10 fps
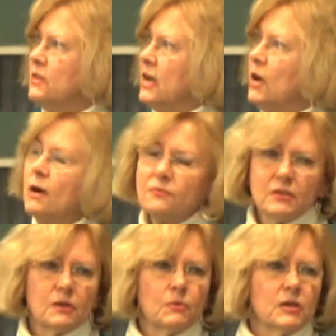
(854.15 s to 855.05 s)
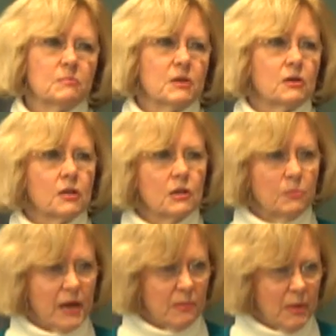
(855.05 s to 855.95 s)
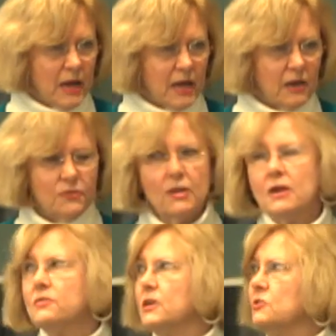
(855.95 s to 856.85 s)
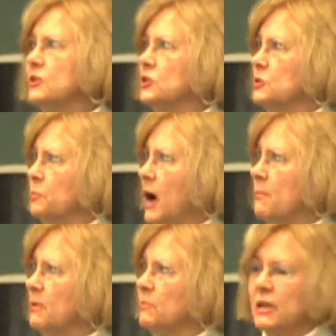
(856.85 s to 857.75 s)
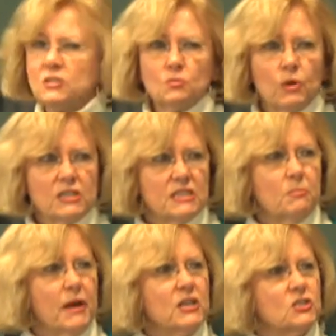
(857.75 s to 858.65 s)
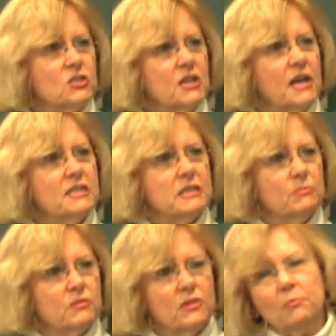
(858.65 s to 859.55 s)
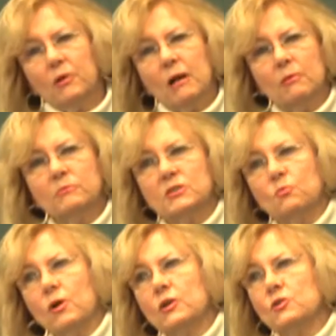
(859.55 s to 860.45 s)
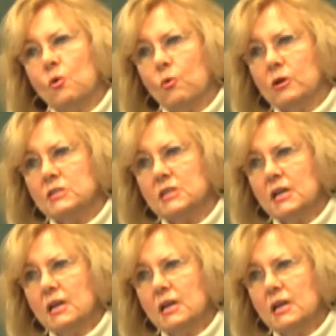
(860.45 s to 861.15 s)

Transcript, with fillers: And hopefully, we're going to be on a little better path. Then you get your problem list. What's the patient's concept of their problems and what are yours?